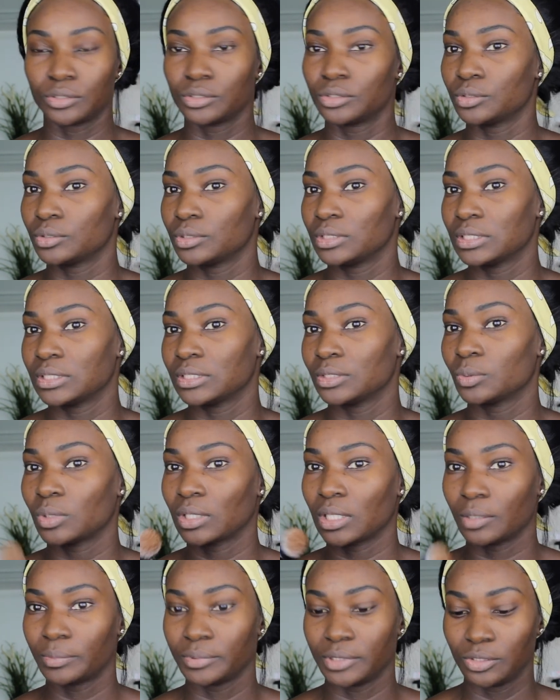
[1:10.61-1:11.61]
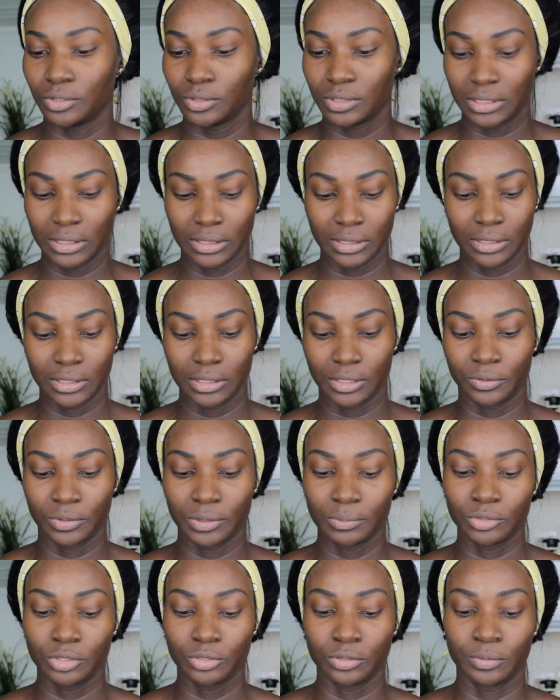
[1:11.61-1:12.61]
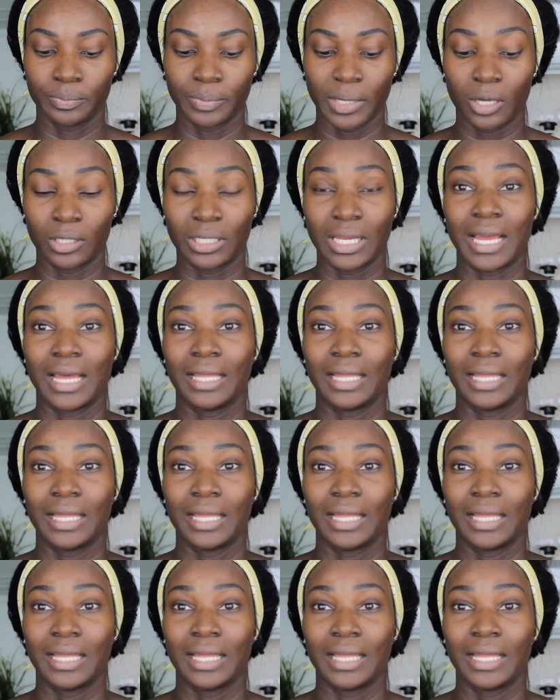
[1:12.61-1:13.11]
so this is what I'll be using, the cream to powder.